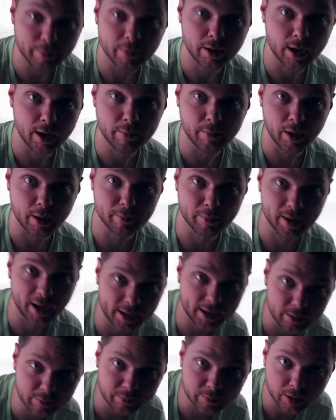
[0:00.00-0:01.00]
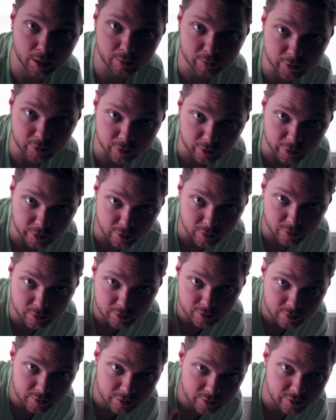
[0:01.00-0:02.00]
I'm, I'm back. I'm, I'm still here.
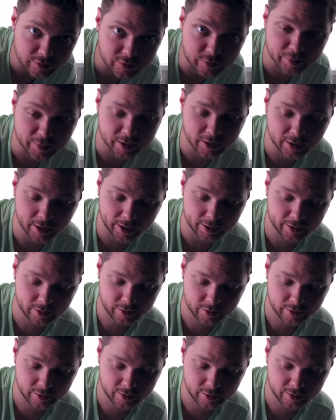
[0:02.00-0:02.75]
This is me. Hi.